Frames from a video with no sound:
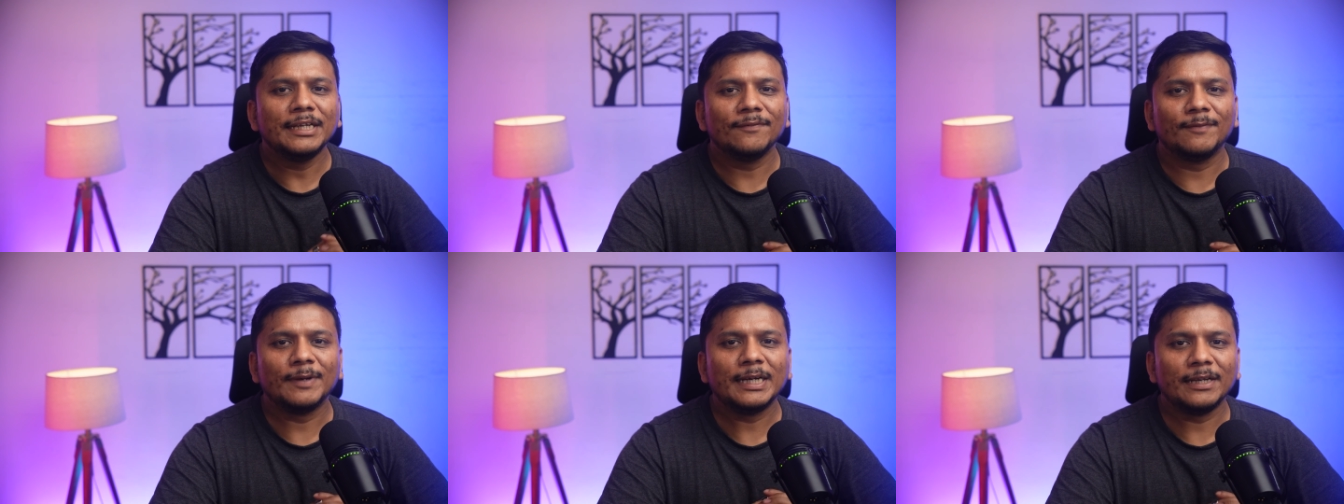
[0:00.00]

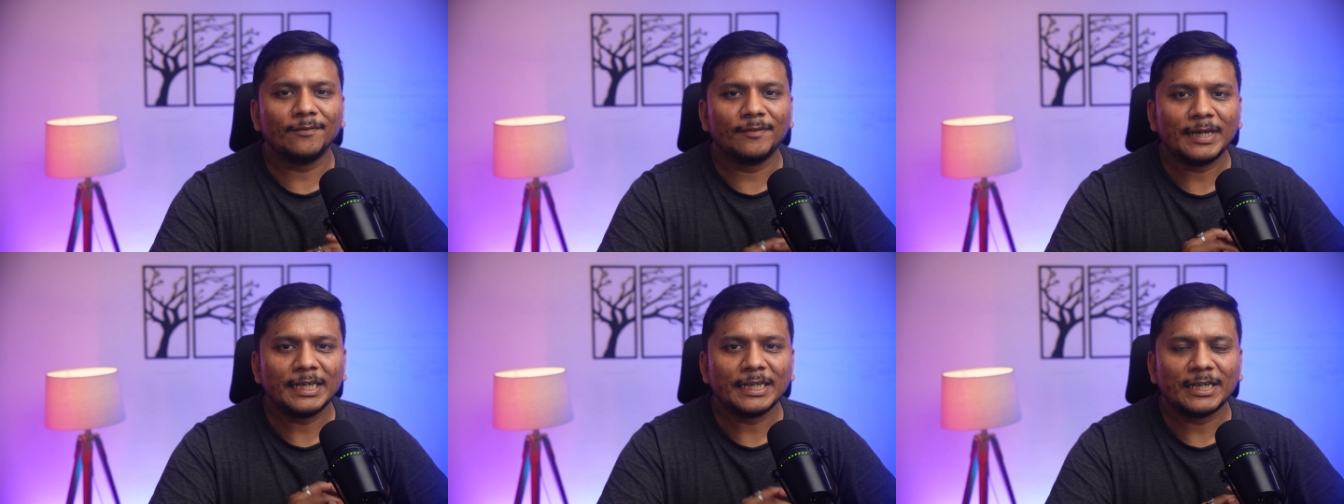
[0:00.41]
different
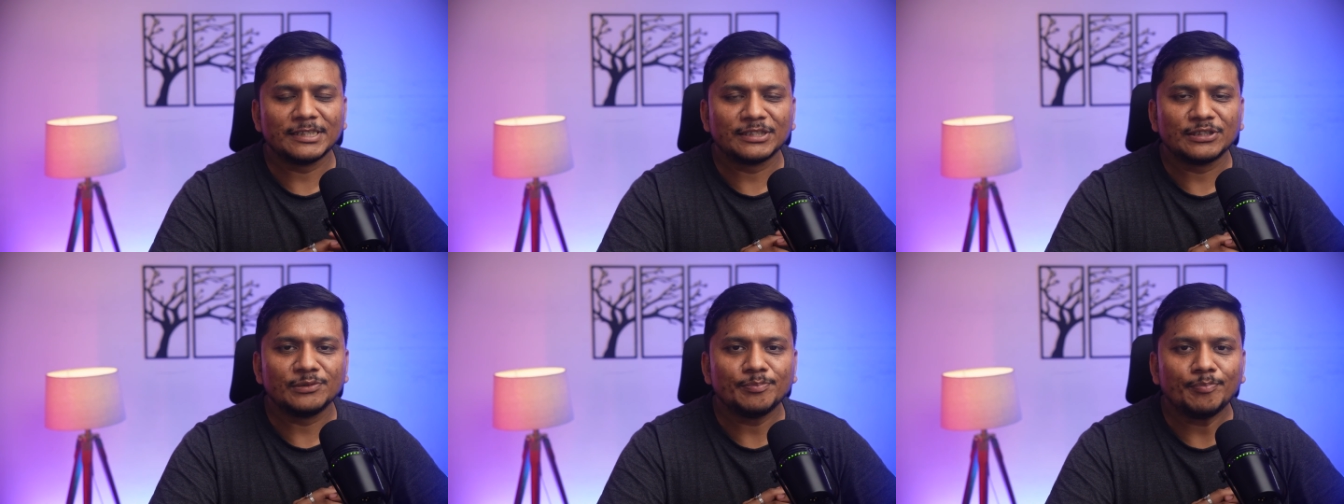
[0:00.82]
different
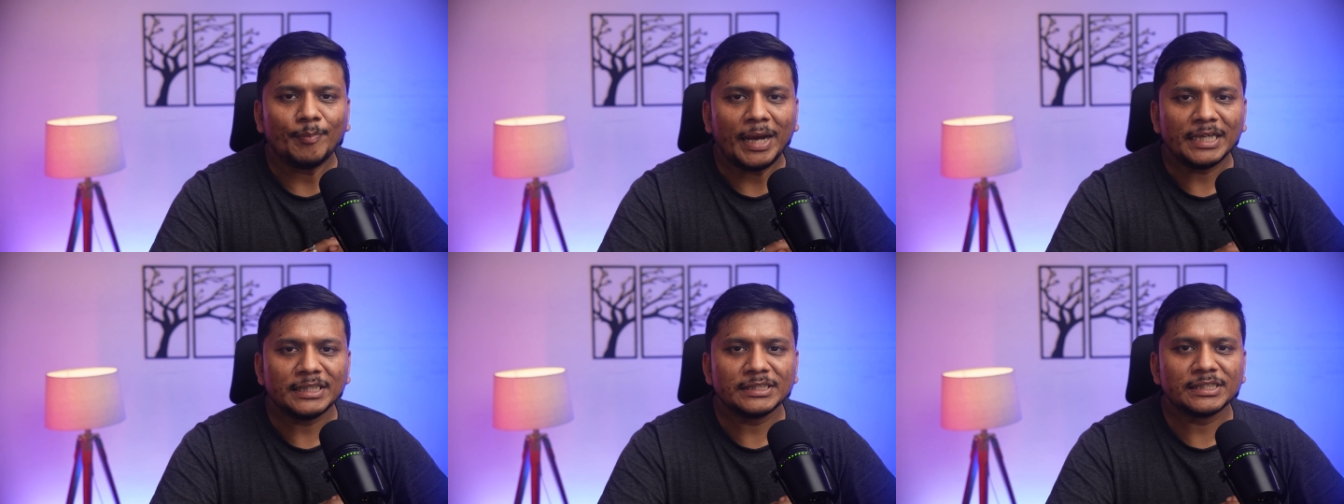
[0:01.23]

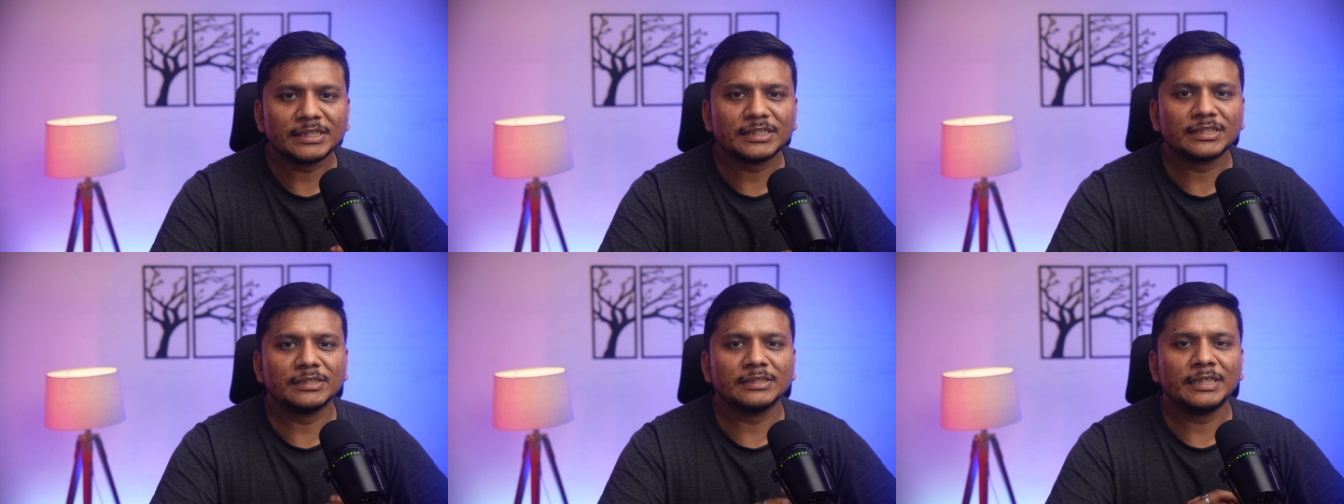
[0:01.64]

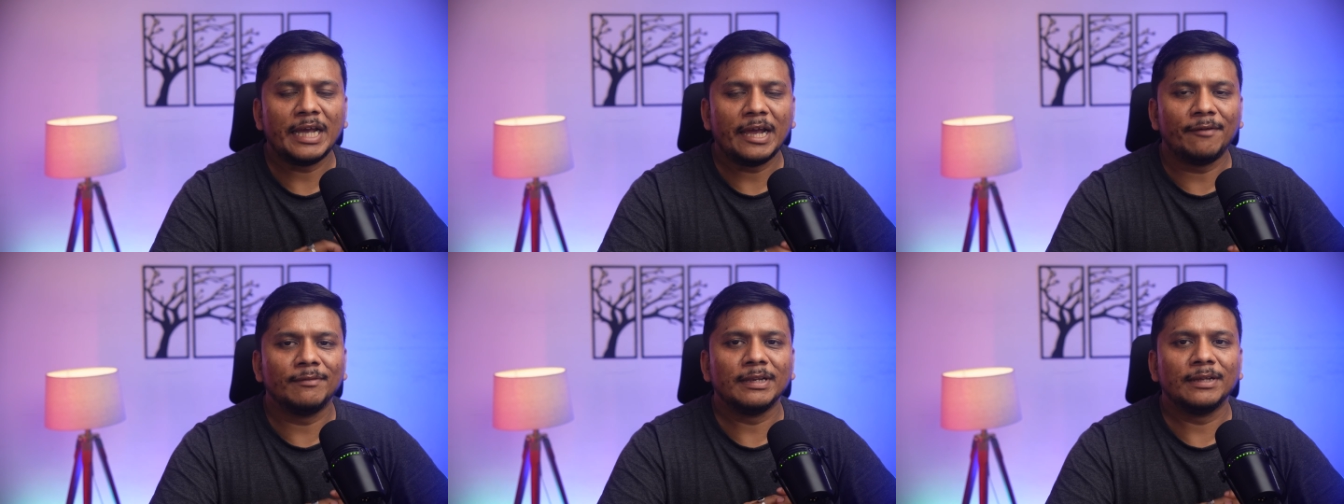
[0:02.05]
customization
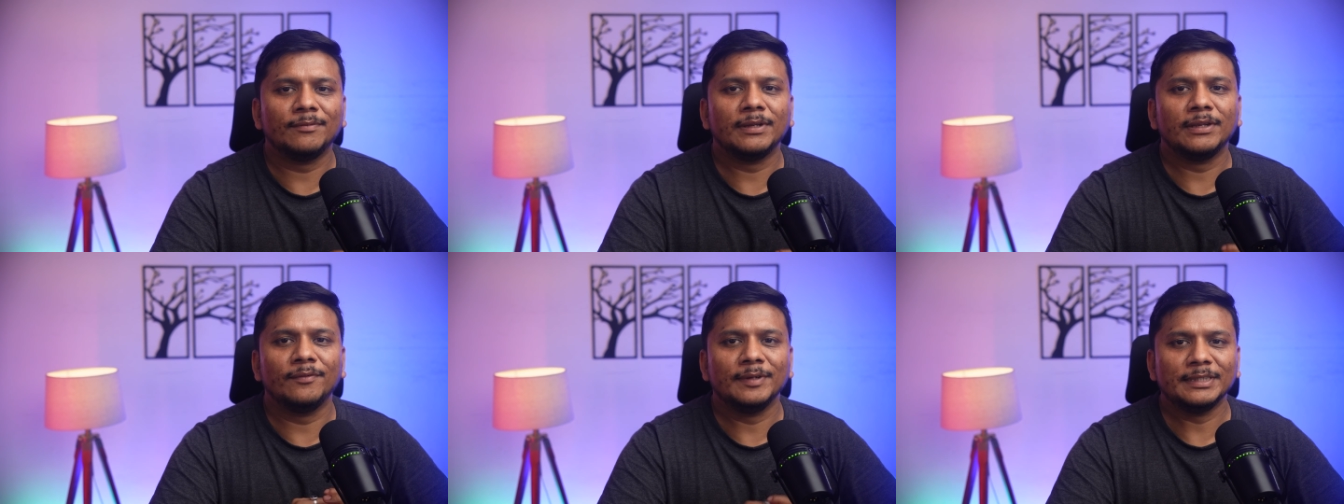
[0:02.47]

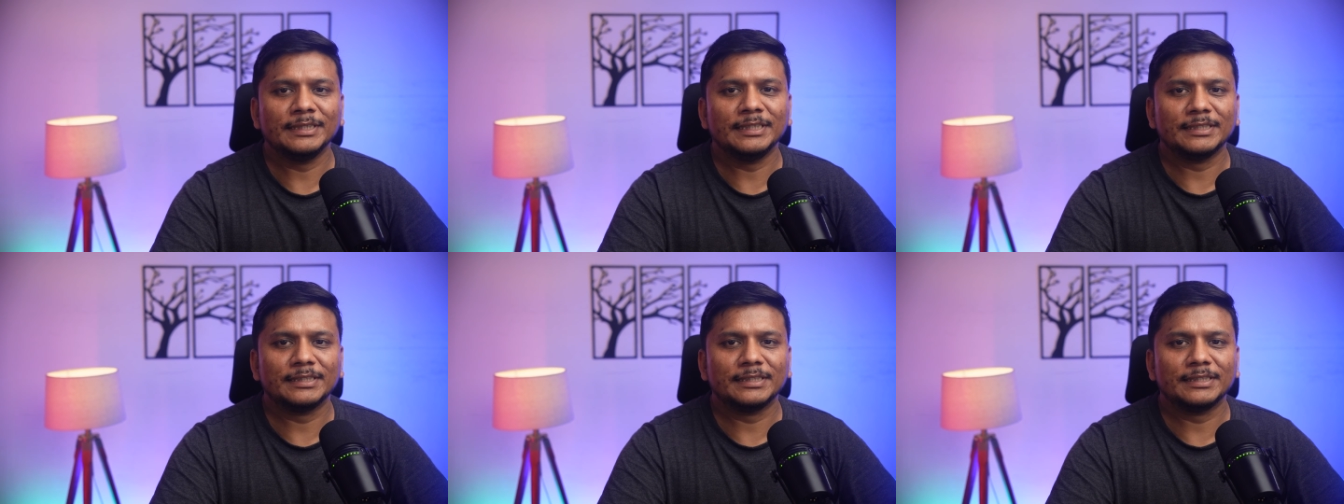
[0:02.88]
available with